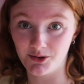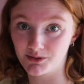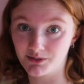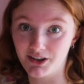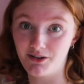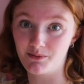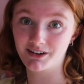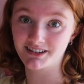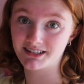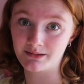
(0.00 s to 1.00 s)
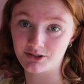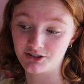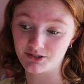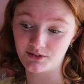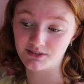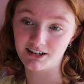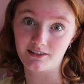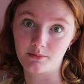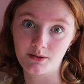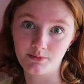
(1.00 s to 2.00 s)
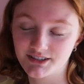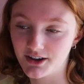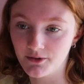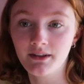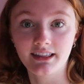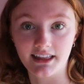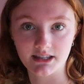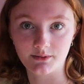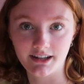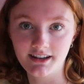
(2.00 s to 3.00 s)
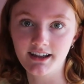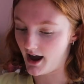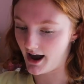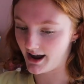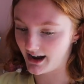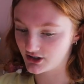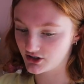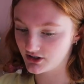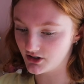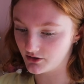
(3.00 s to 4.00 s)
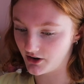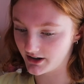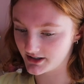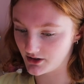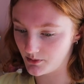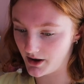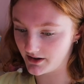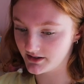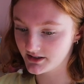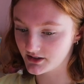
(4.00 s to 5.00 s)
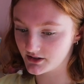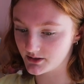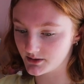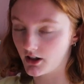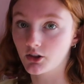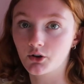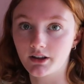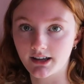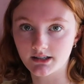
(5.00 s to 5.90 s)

no one will know I'm wearing the same shirt as 15 other people. So that's what I did. I actually don't know how to sew buttons, so this was a learning